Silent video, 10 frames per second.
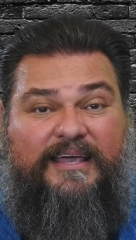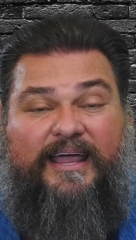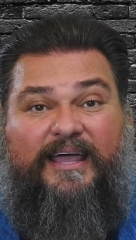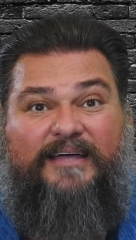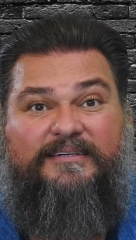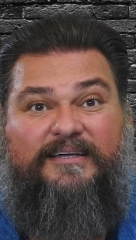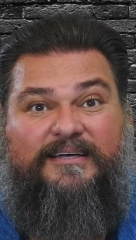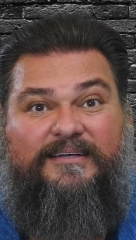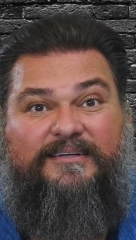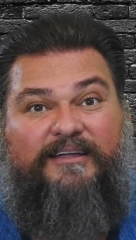And
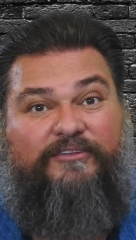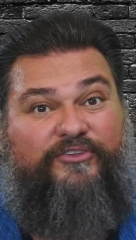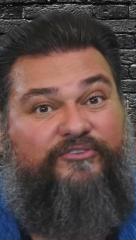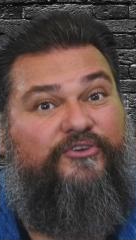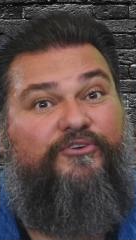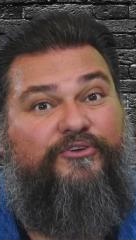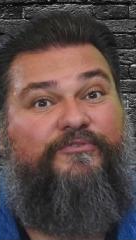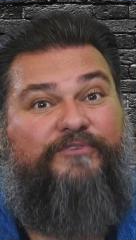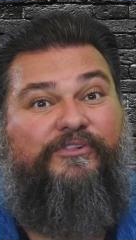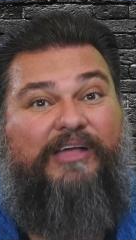uh, do you
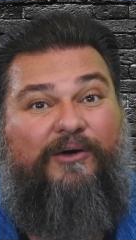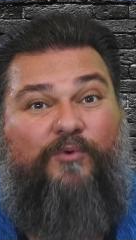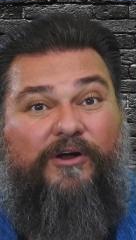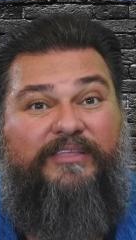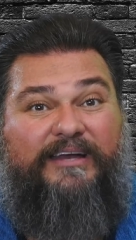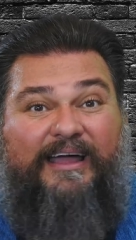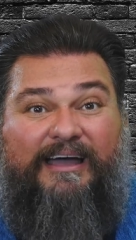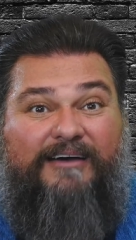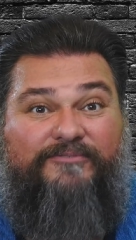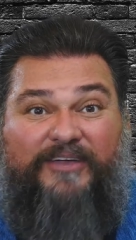feel that worthy to
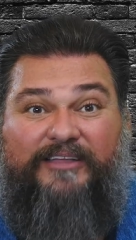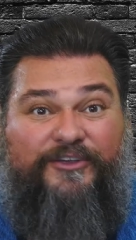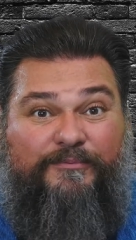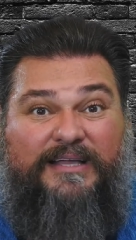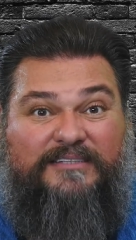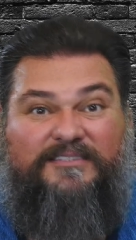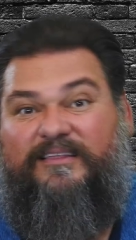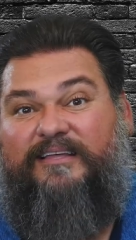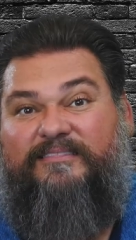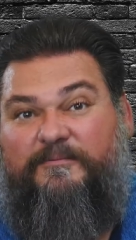have in your midst?
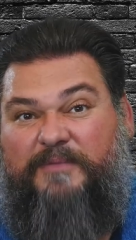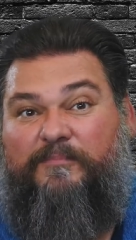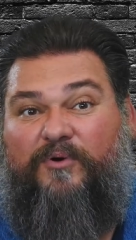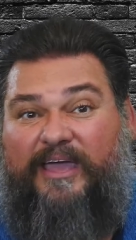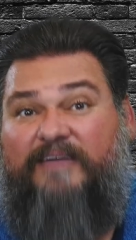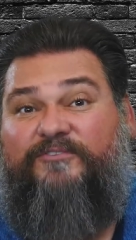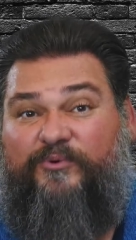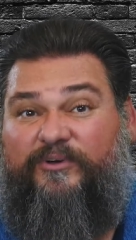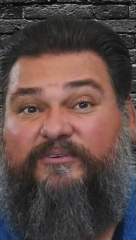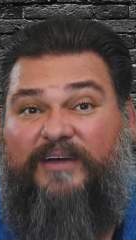Then the people gave
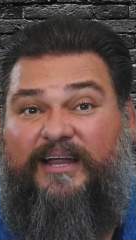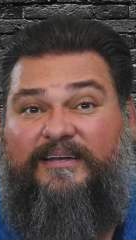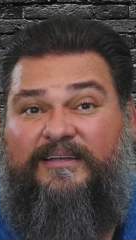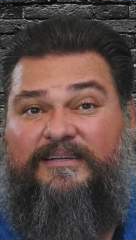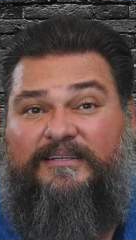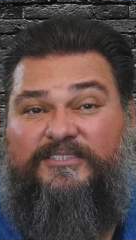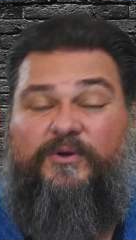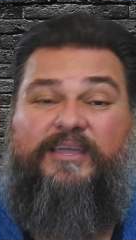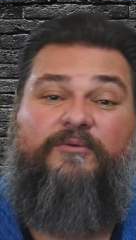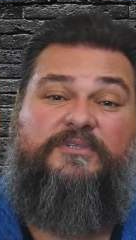to it, right?
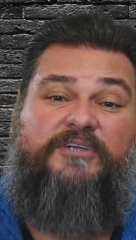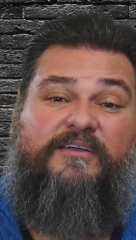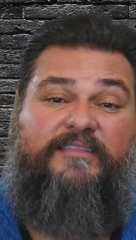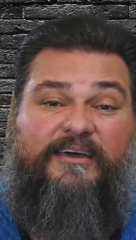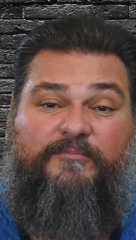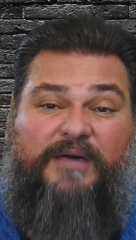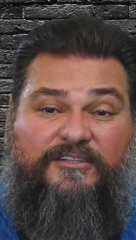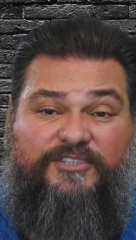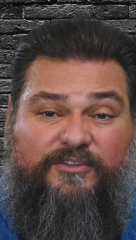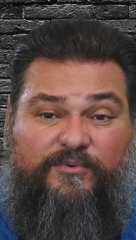So again, we're talking the
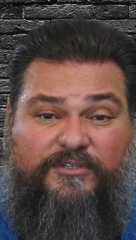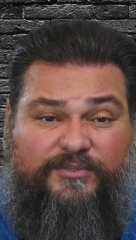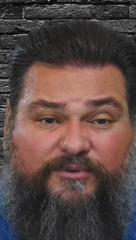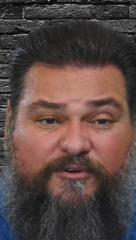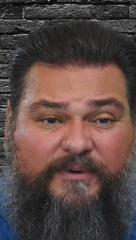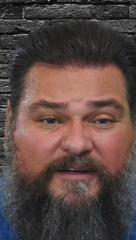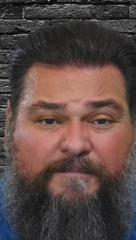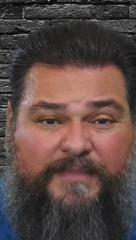etymology of the word teruma